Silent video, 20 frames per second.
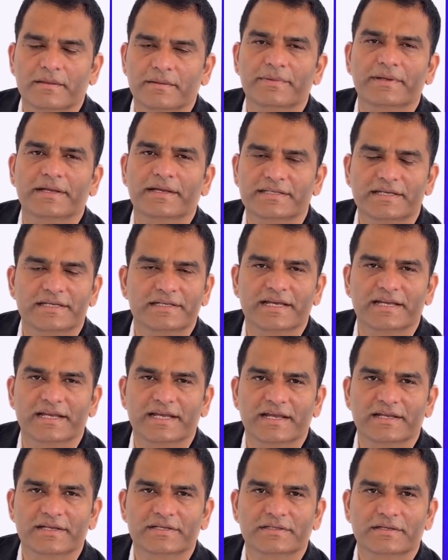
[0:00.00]
This
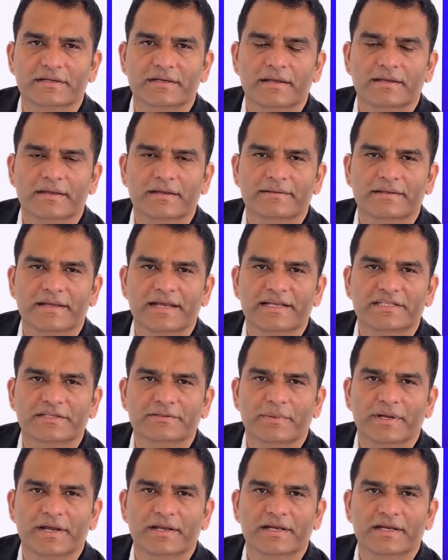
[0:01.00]
indicates the
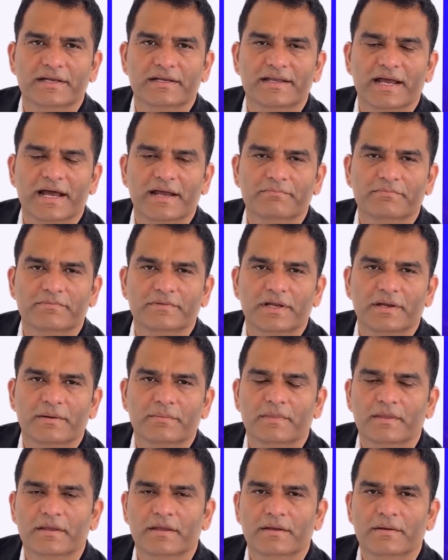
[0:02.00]
expected time
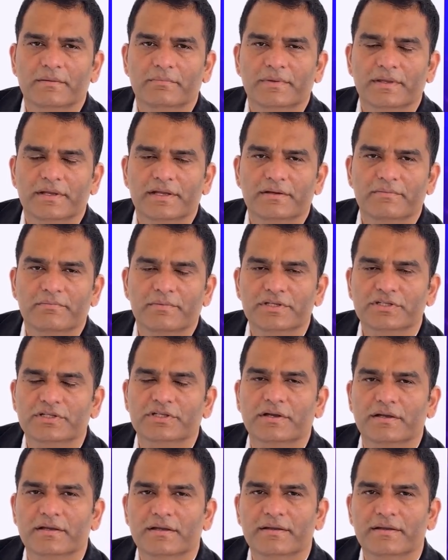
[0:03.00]
frame within which